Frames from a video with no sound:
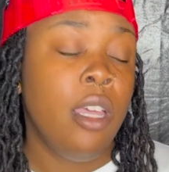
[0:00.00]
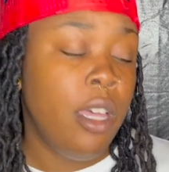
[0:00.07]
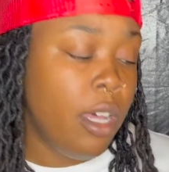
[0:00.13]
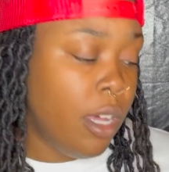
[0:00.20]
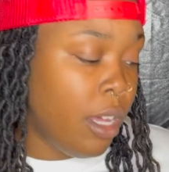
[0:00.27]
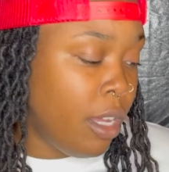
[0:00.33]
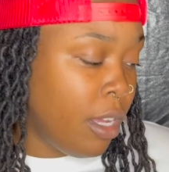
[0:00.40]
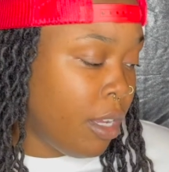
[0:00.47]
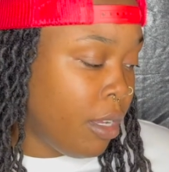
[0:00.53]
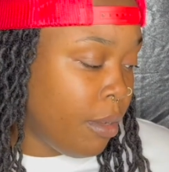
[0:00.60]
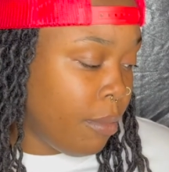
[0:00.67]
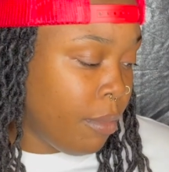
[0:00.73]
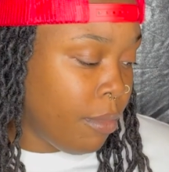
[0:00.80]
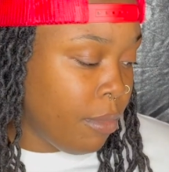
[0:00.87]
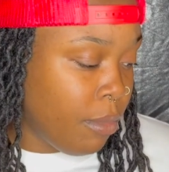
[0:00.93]

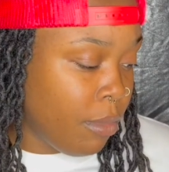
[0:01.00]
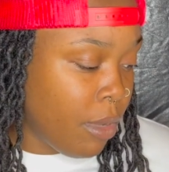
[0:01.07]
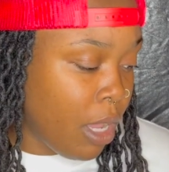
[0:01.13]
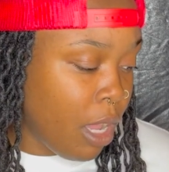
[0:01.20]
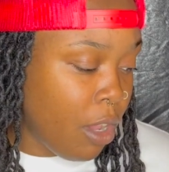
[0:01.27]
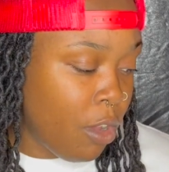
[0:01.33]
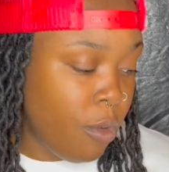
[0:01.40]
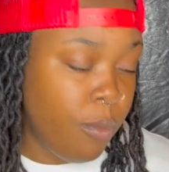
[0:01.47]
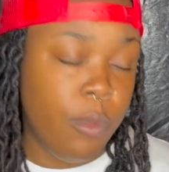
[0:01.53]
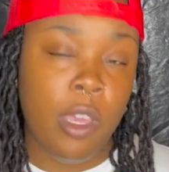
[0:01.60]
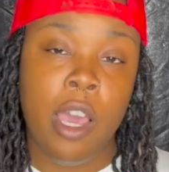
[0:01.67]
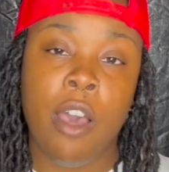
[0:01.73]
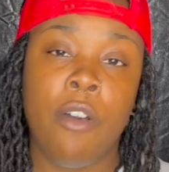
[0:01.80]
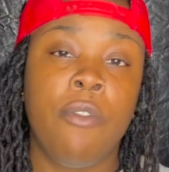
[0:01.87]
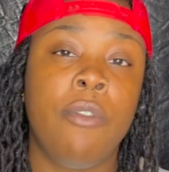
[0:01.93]
I hope
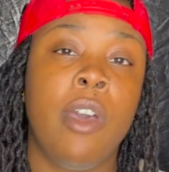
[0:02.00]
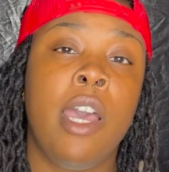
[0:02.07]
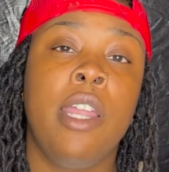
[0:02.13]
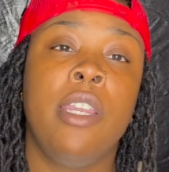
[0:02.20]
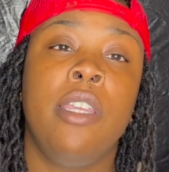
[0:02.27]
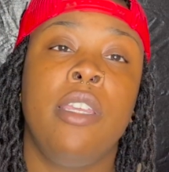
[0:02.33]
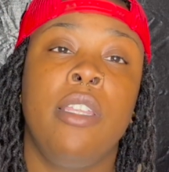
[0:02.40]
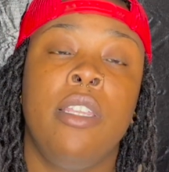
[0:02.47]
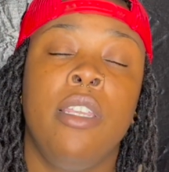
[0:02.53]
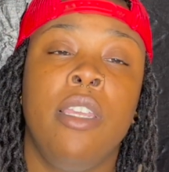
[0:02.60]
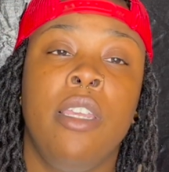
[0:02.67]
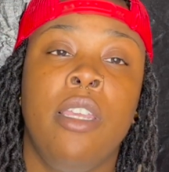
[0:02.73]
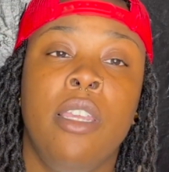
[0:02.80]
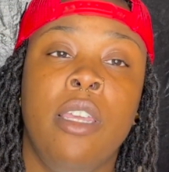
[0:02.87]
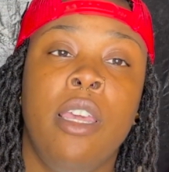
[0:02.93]
y'all find it
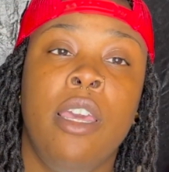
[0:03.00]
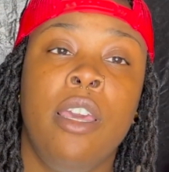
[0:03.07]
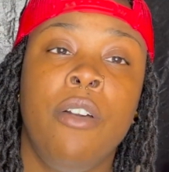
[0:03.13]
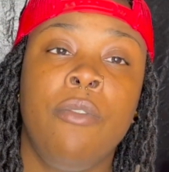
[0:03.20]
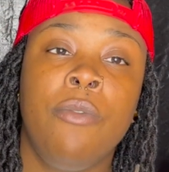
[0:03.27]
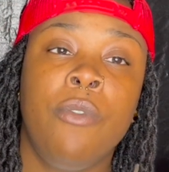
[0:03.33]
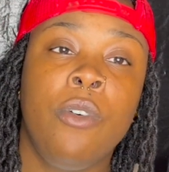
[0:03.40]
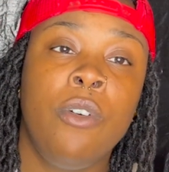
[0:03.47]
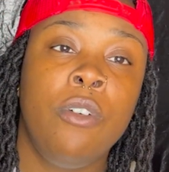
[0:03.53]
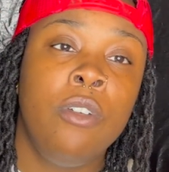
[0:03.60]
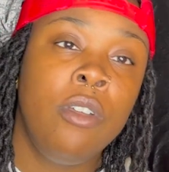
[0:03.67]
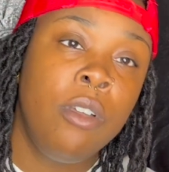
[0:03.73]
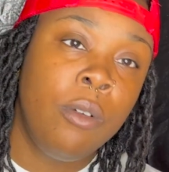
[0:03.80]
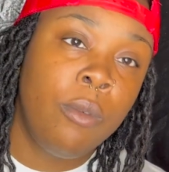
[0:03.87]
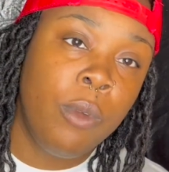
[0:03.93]
helpful
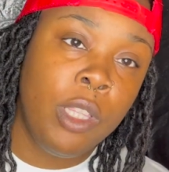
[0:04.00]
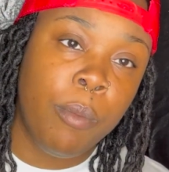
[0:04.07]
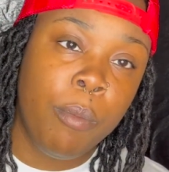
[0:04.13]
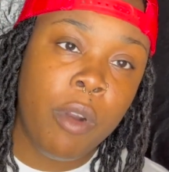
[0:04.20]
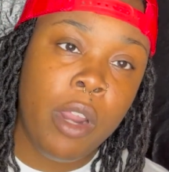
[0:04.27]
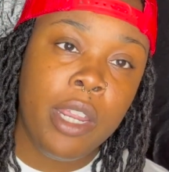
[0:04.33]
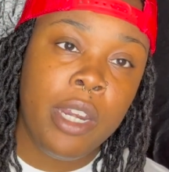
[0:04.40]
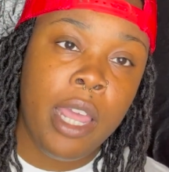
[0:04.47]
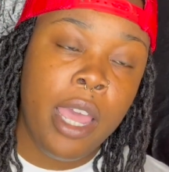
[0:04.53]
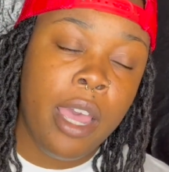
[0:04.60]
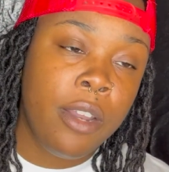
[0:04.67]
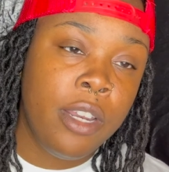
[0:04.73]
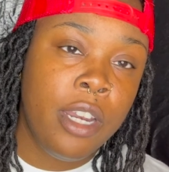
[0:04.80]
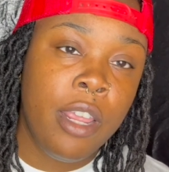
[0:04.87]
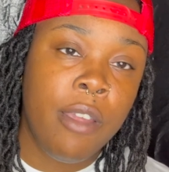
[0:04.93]
with the breakdown
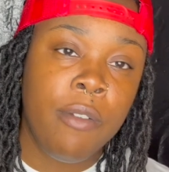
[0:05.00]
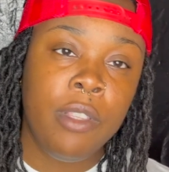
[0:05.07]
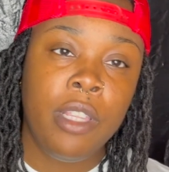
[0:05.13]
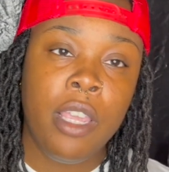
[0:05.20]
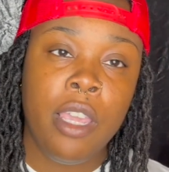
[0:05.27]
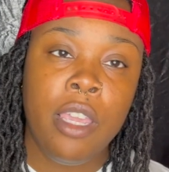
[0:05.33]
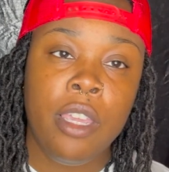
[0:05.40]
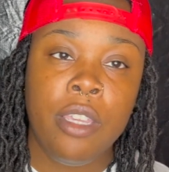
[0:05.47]
and everything.